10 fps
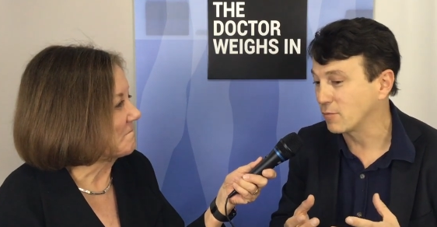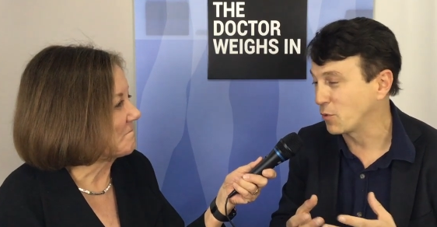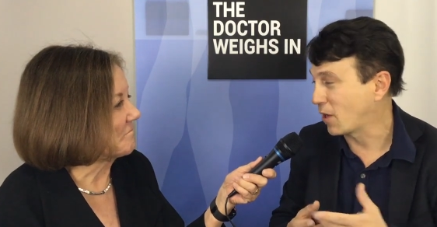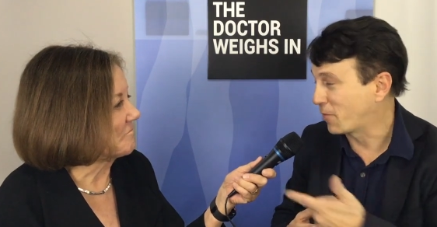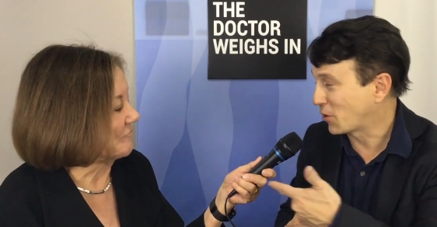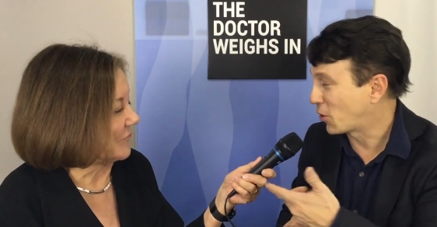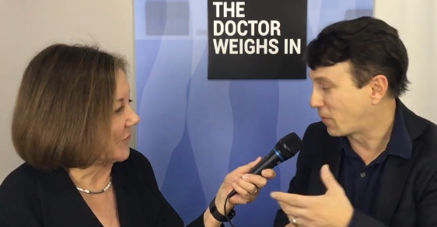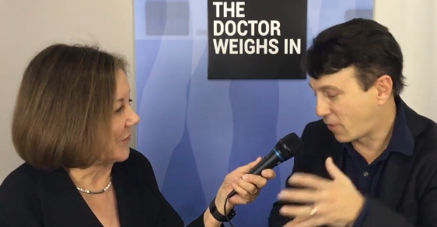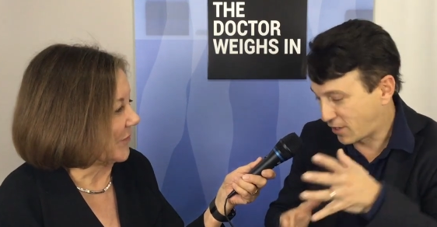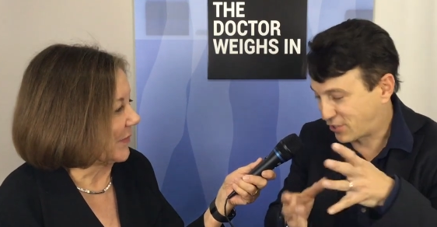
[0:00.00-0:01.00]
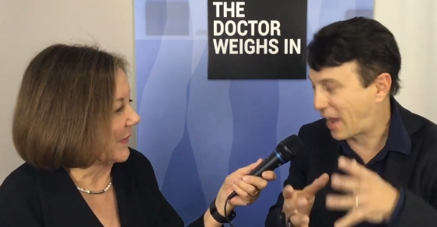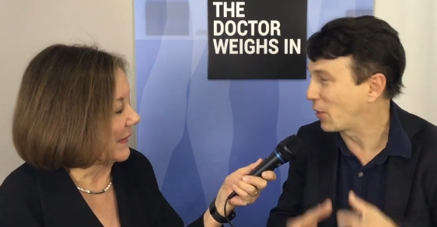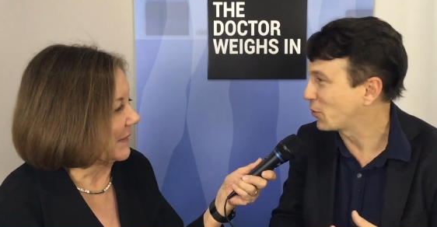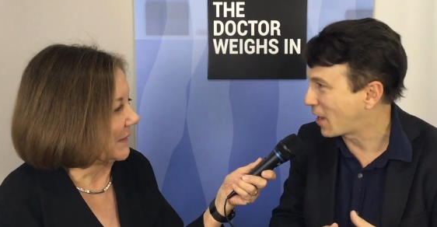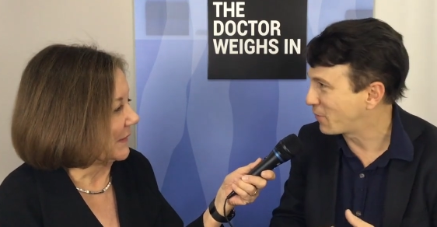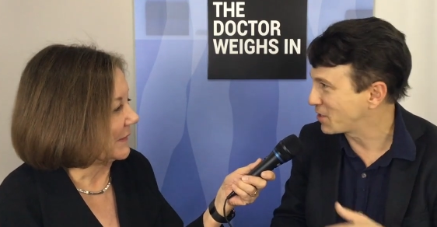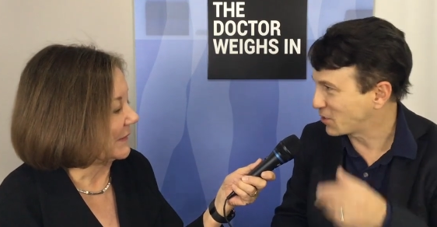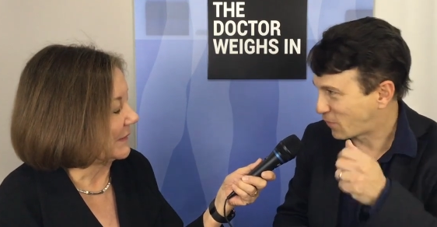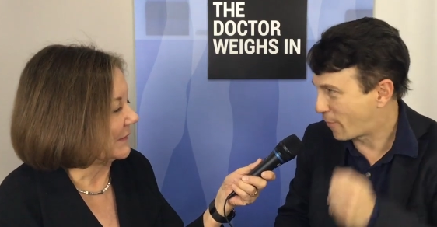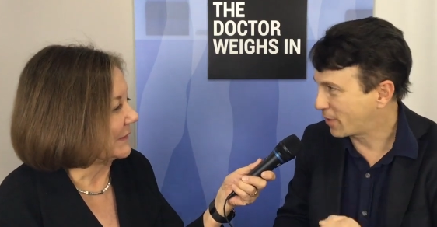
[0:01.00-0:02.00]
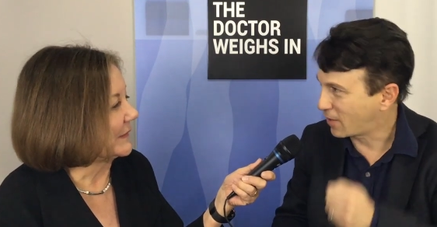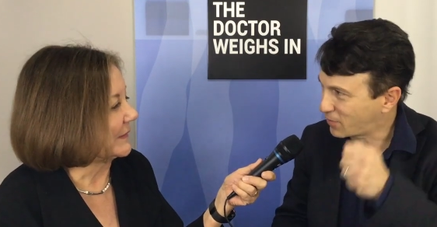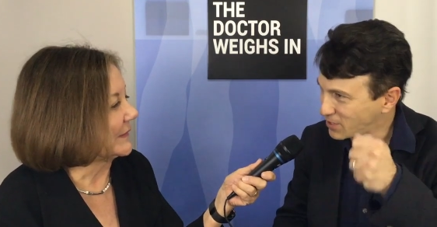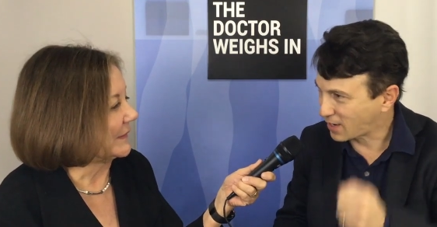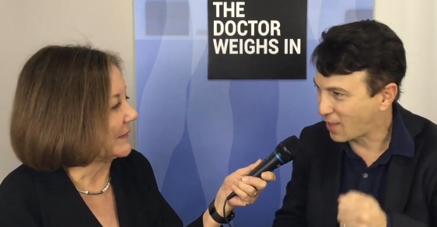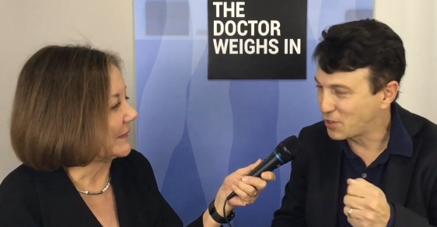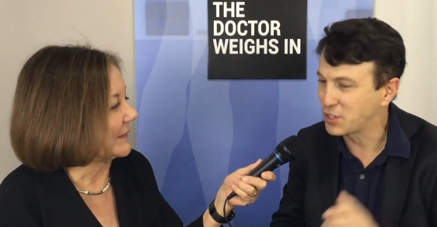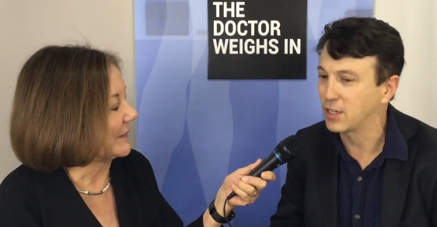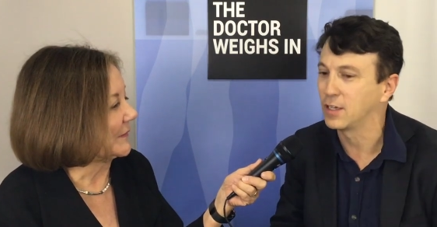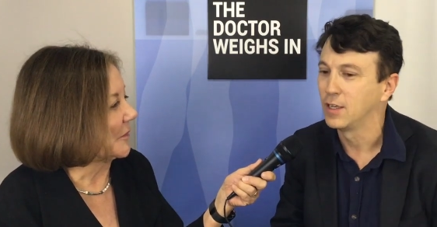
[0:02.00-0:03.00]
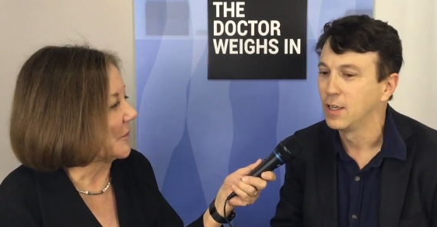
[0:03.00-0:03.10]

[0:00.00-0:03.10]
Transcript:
Speaker 1: We often go to very siloed conferences, pharma companies, oncology, and,